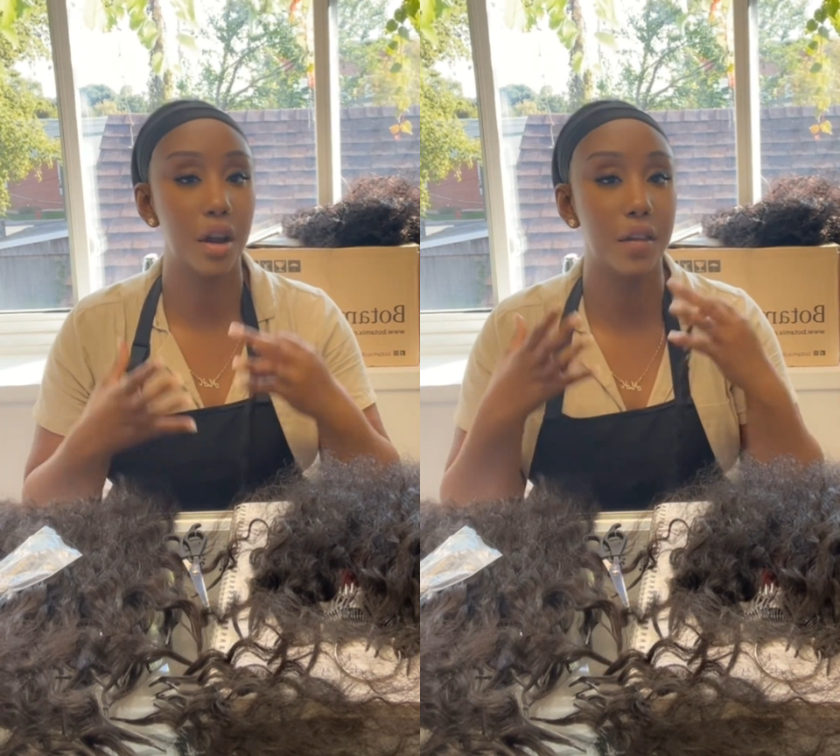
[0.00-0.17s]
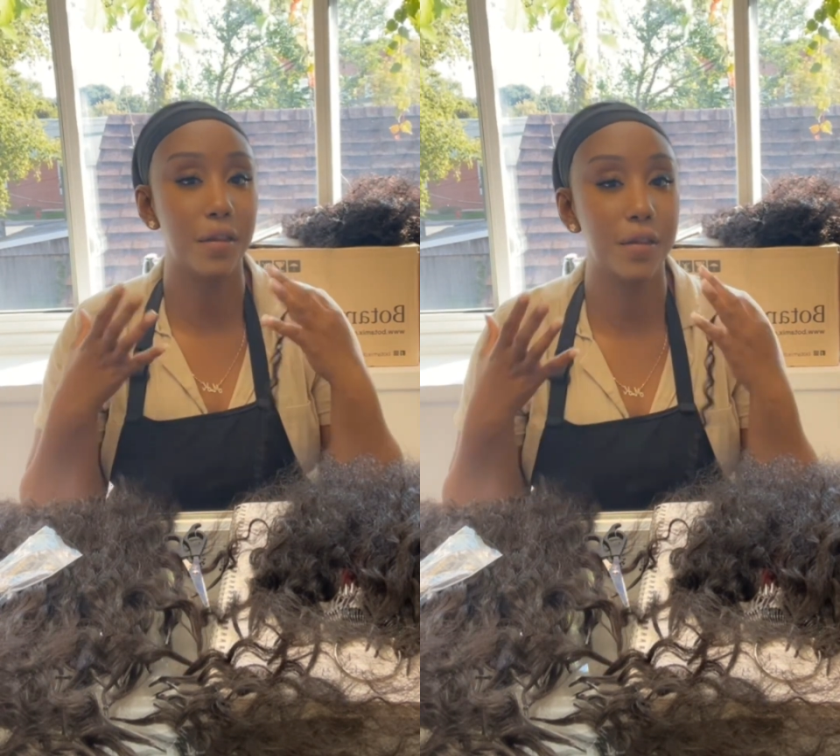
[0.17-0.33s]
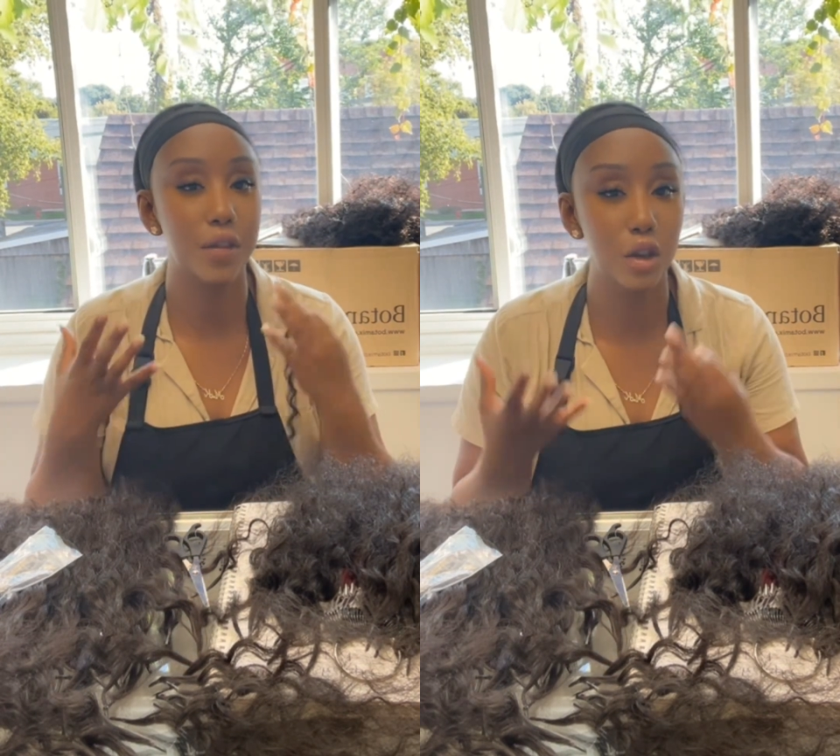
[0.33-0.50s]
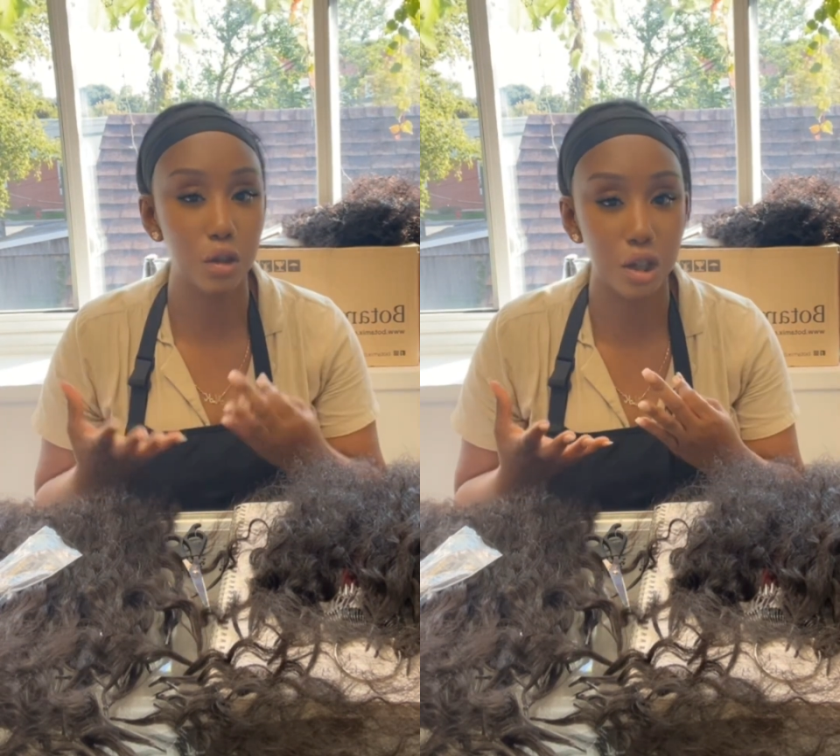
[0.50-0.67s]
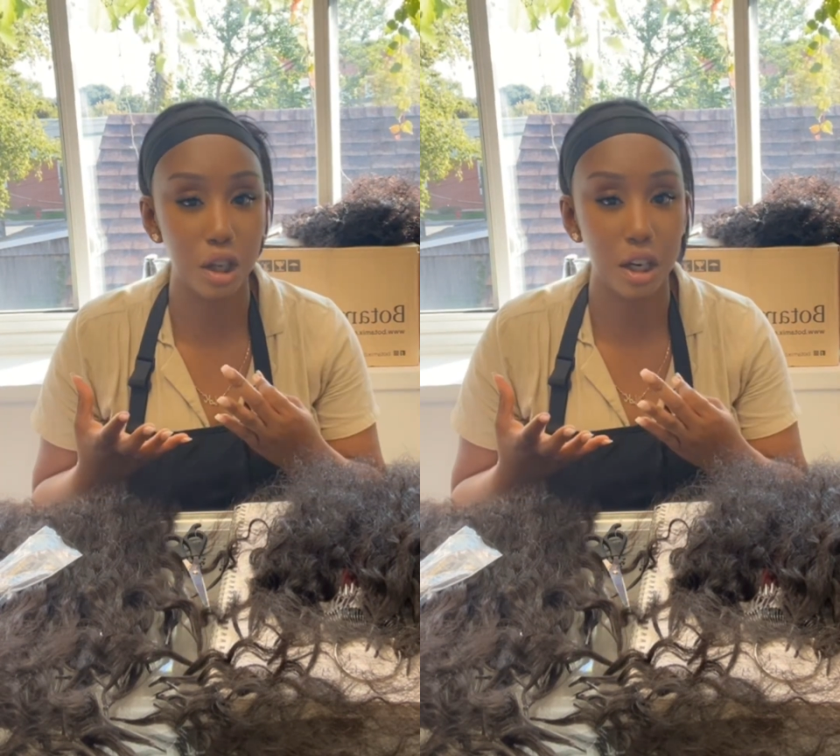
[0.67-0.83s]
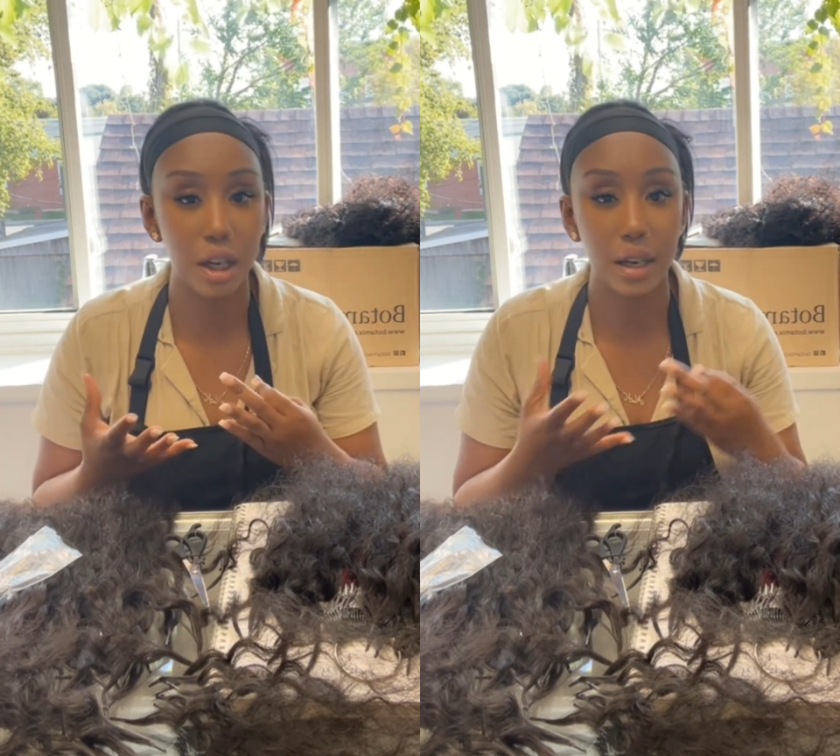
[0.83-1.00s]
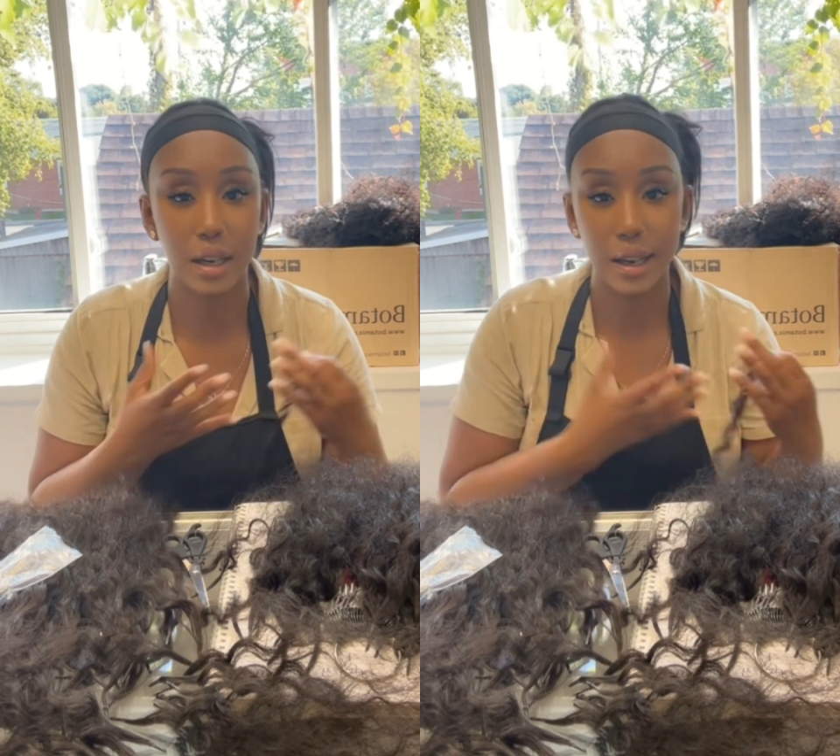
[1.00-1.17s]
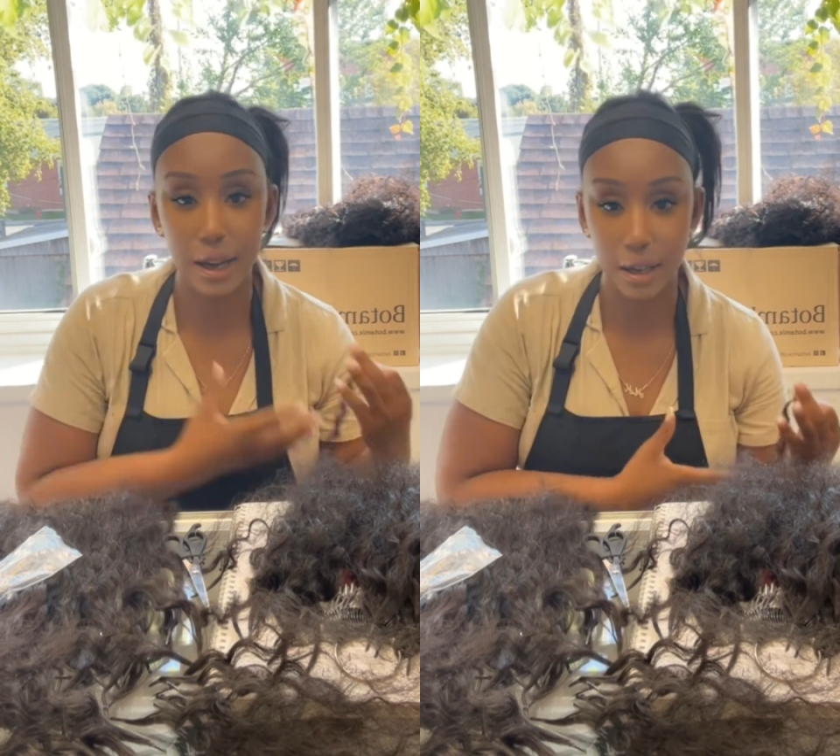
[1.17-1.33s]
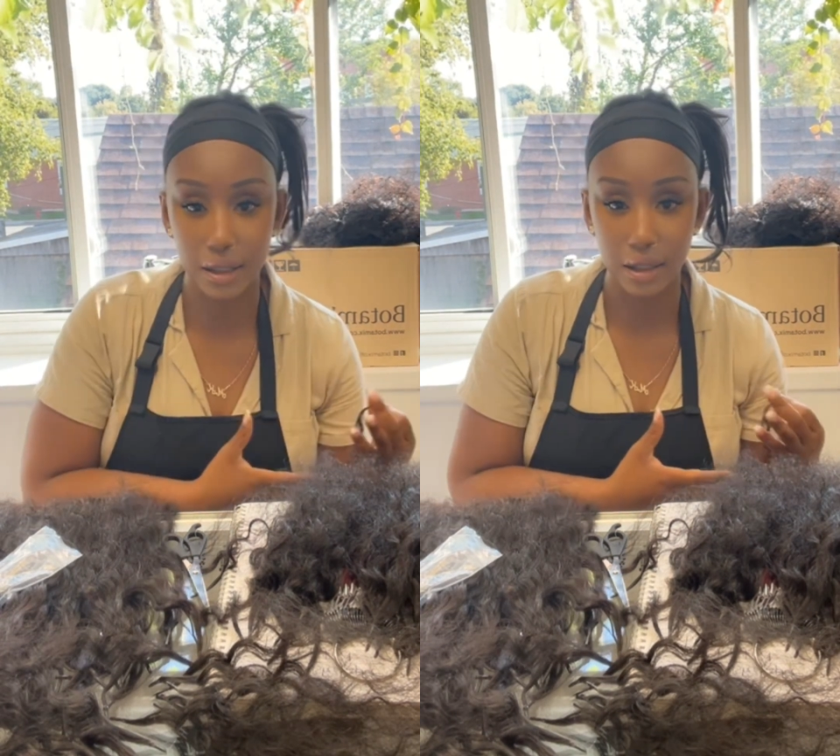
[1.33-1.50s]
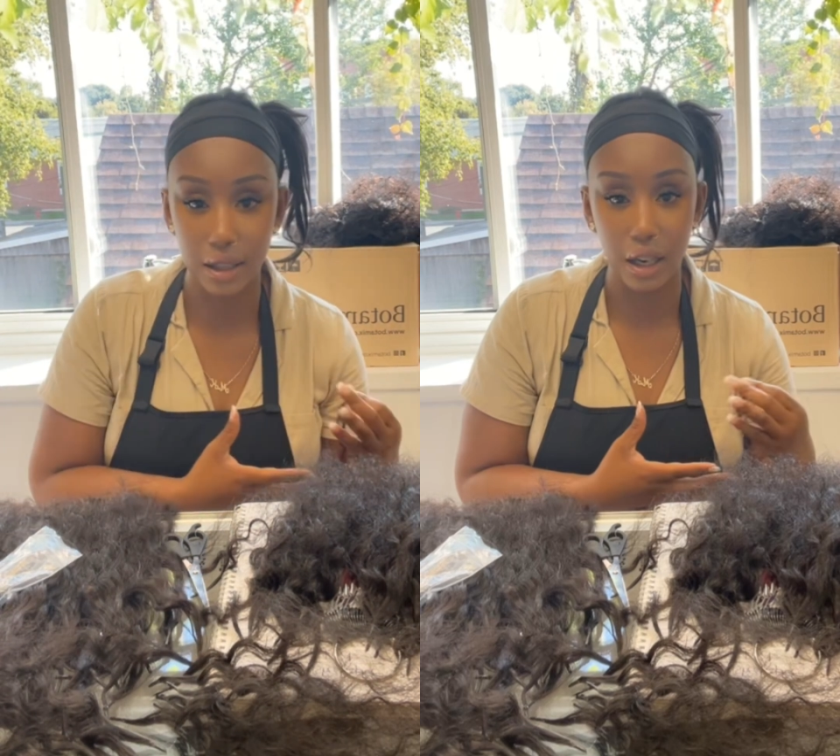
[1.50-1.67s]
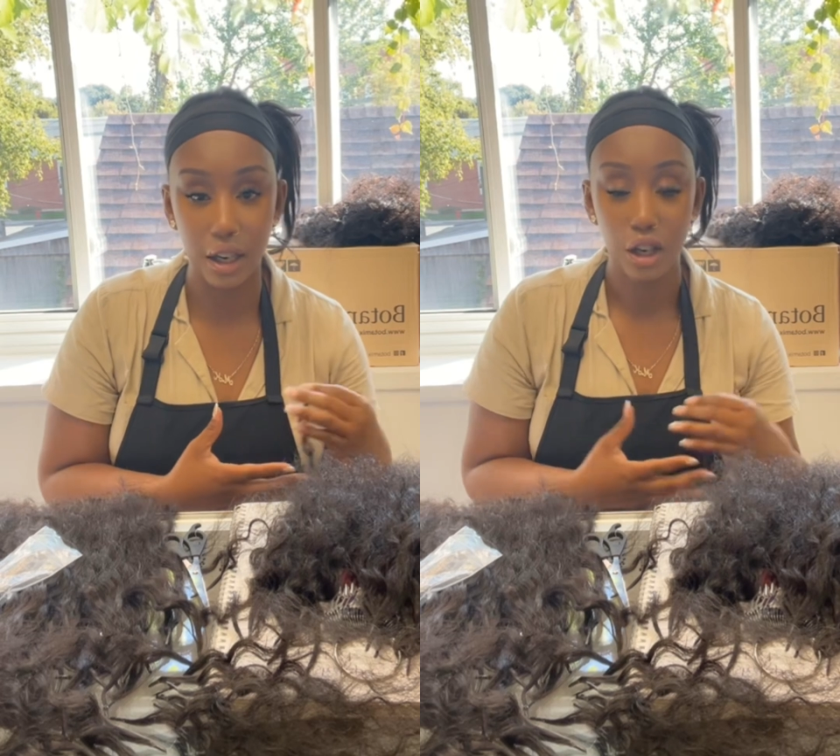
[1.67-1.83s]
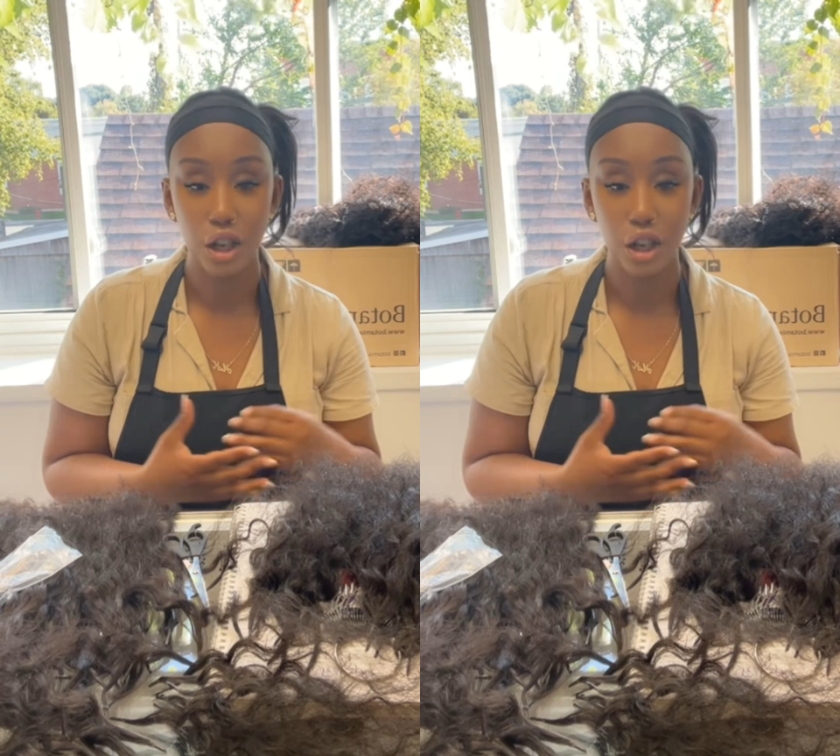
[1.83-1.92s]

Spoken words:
fusion keratin.